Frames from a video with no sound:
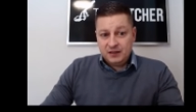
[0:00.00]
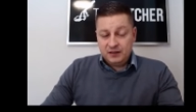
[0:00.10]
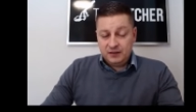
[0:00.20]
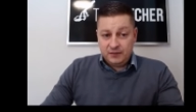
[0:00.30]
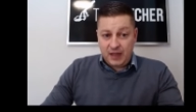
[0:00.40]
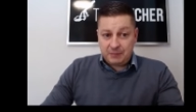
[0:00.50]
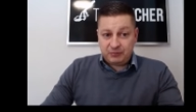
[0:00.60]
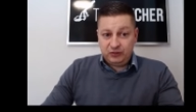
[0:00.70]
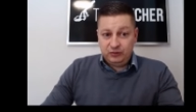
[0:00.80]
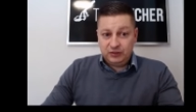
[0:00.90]
uh,
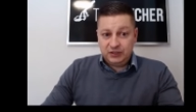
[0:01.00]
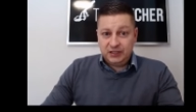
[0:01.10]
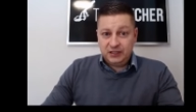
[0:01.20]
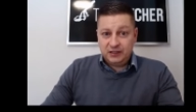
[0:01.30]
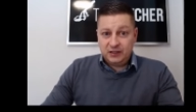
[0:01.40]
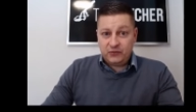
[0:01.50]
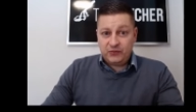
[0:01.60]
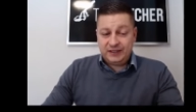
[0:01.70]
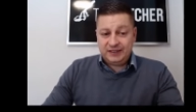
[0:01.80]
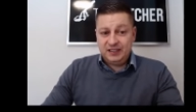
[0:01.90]
absolutely
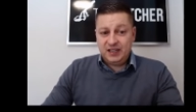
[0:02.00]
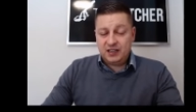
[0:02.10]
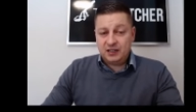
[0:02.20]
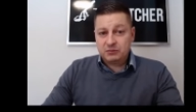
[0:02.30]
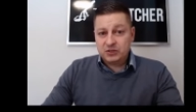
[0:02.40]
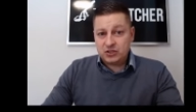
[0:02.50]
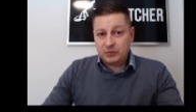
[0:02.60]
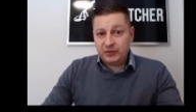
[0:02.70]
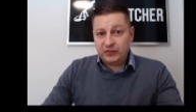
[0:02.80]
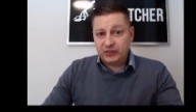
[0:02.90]
fascinating
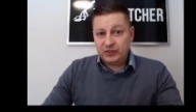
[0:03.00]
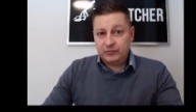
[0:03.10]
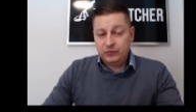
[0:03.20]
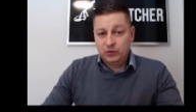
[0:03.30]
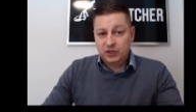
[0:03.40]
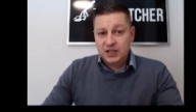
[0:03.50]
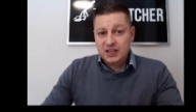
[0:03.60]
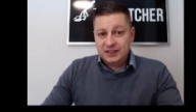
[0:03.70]
bishop on c4,